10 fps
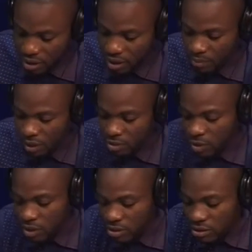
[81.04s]
Impact
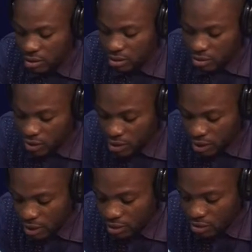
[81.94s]
Point seeks to
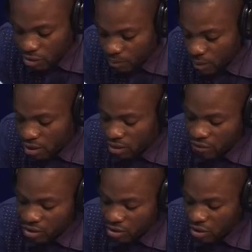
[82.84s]
return to the path of
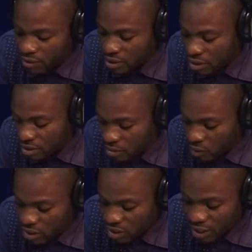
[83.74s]
controversies
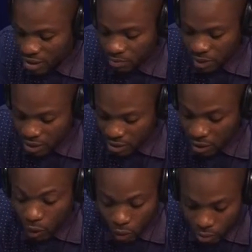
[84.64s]
which had been the
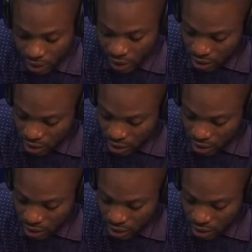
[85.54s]
hallmark